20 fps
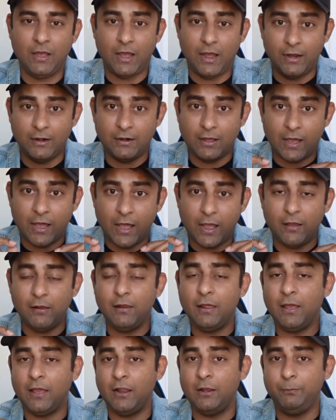And
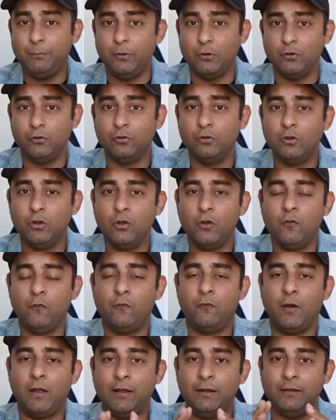I'll help you
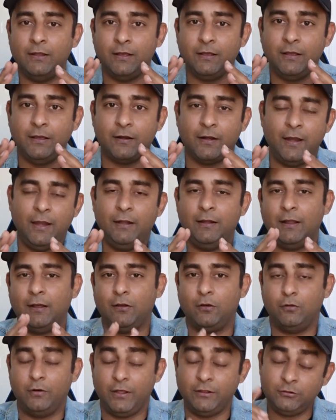find a great
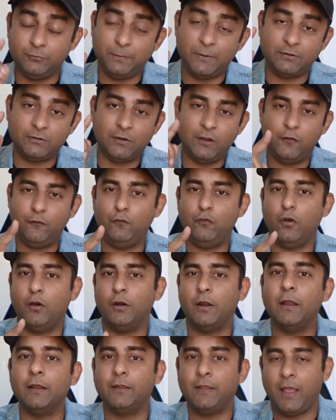account, especially if you
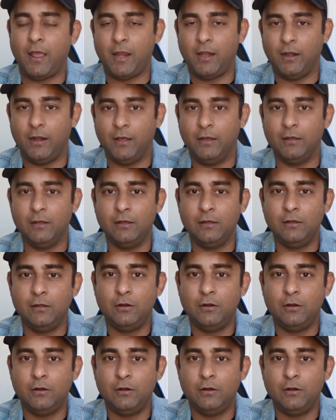are in Canada.